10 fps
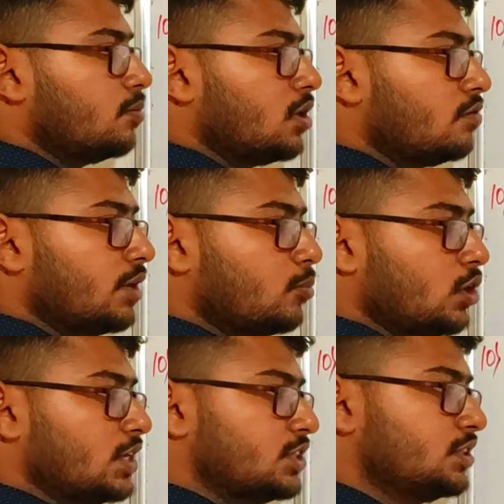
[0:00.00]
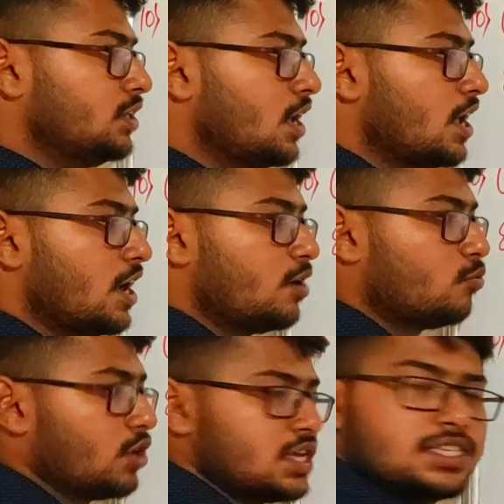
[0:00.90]
level of depolarization
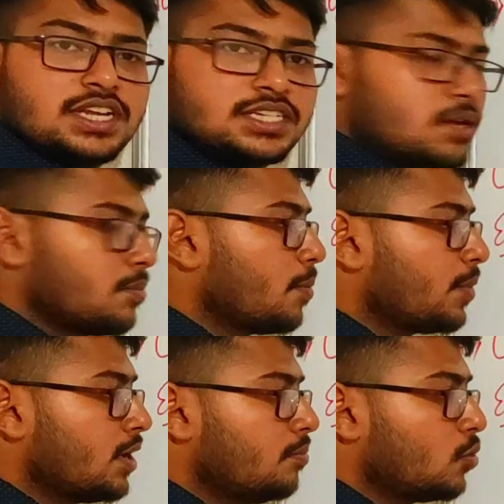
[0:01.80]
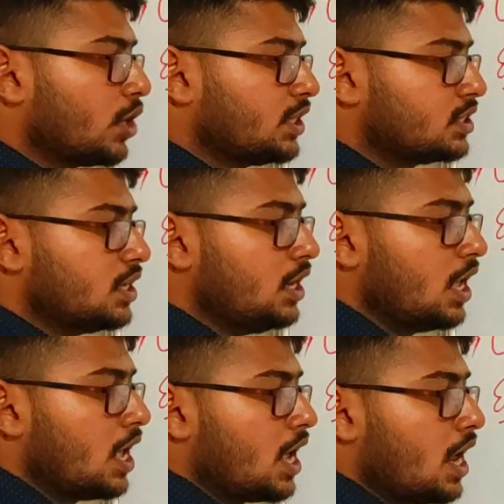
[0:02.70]
and what is resting membrane
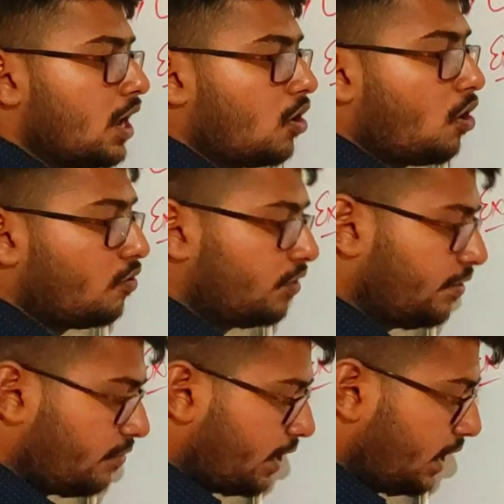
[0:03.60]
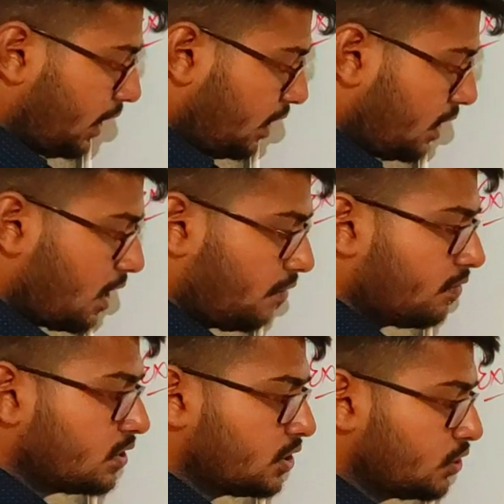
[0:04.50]
potential of different
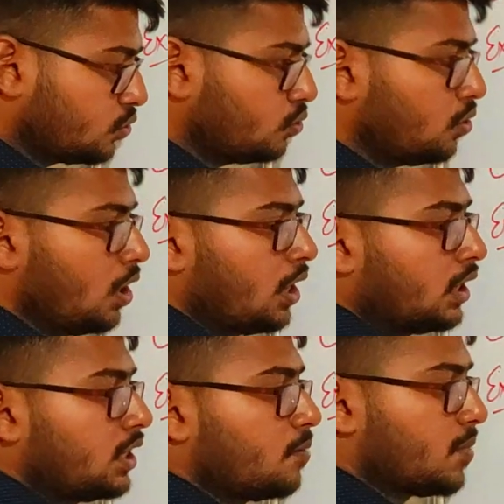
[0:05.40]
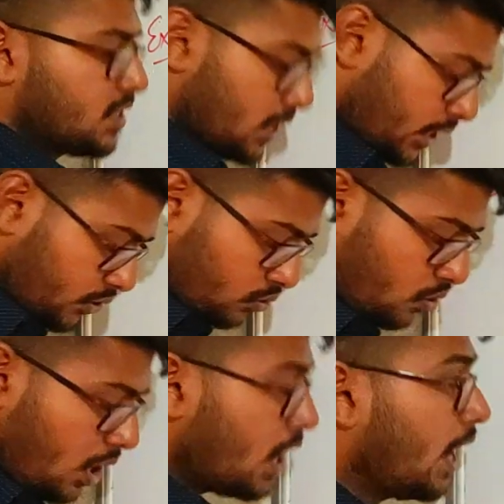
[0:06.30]
nervous tissue, then muscle
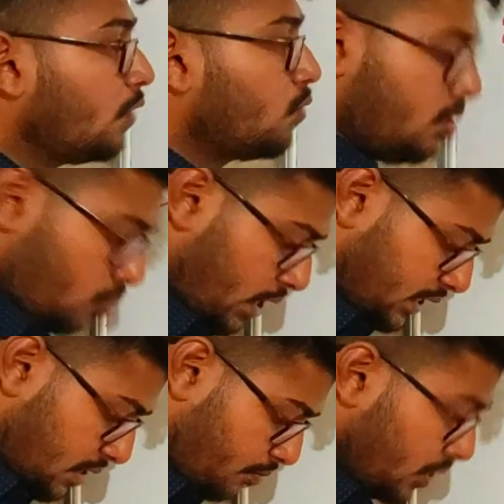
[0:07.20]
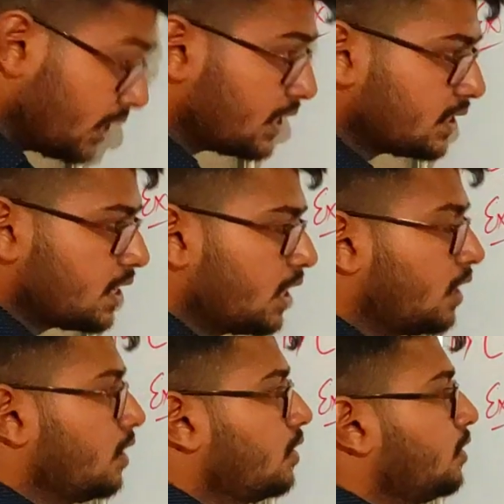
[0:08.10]
tissue. And one more example is
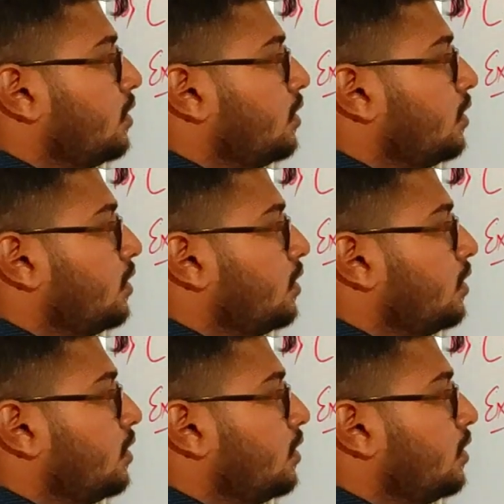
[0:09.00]
that